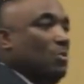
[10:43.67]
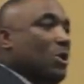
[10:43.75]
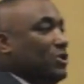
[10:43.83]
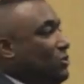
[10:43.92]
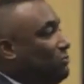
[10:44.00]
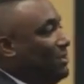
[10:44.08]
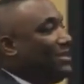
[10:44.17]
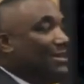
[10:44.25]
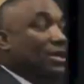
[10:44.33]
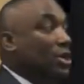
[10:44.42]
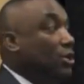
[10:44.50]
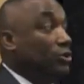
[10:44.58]
well, you
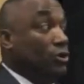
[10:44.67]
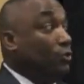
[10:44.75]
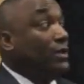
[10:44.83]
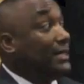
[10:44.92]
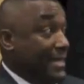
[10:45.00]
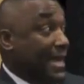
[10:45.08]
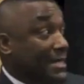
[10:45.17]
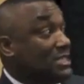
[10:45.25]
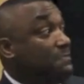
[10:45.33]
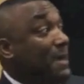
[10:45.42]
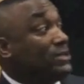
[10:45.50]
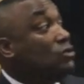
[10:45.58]
really can't
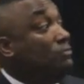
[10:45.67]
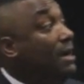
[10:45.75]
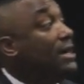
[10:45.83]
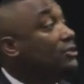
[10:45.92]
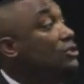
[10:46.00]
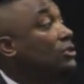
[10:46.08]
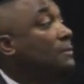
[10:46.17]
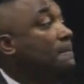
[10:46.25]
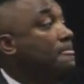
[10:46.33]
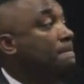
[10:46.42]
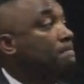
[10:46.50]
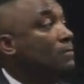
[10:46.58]
expect too much.
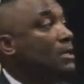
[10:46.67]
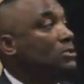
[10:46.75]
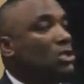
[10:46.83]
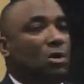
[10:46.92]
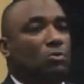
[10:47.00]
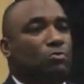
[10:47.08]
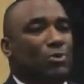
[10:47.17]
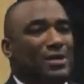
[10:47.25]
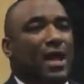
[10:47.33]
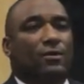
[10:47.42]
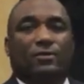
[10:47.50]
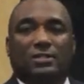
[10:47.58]
So we're
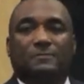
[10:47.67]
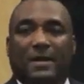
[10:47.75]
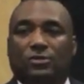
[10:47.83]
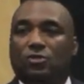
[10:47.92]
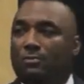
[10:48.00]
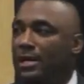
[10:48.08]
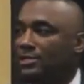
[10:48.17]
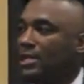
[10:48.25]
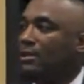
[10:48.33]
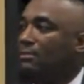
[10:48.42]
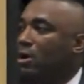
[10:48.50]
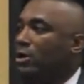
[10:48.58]
not going to expect too much
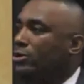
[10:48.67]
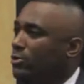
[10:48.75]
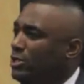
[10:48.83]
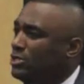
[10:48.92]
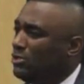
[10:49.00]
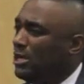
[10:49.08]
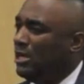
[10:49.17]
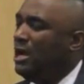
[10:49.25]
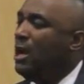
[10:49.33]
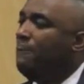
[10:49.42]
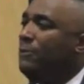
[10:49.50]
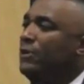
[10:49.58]
out of the Mark. We're just going to
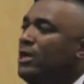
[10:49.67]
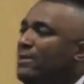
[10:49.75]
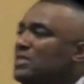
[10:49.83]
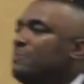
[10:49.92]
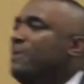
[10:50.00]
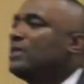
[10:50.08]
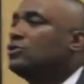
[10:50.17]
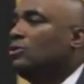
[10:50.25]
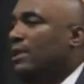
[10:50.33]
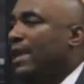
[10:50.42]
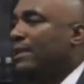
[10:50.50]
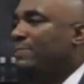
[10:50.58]
put him in
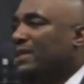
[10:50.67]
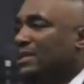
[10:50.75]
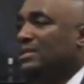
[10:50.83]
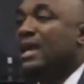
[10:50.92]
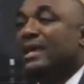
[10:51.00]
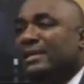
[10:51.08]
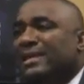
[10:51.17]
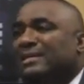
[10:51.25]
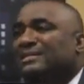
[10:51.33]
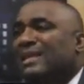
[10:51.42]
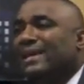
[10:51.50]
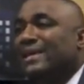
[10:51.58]
special ed because
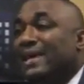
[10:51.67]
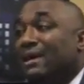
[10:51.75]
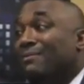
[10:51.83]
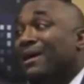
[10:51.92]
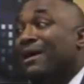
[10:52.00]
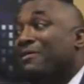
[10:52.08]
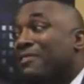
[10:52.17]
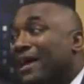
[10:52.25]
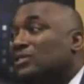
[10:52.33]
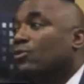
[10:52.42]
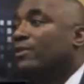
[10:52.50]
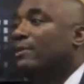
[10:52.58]
kids like him,
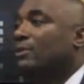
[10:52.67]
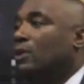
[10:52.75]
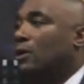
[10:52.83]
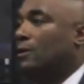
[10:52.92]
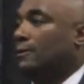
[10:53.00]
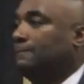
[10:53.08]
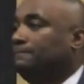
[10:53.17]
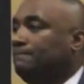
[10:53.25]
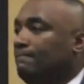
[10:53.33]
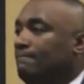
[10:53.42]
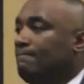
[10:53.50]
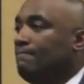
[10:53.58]
that's where they belong.
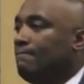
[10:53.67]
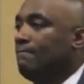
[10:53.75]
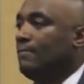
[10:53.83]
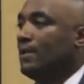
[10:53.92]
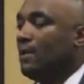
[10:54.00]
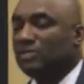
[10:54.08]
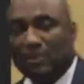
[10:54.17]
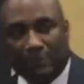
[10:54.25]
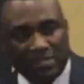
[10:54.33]
It was the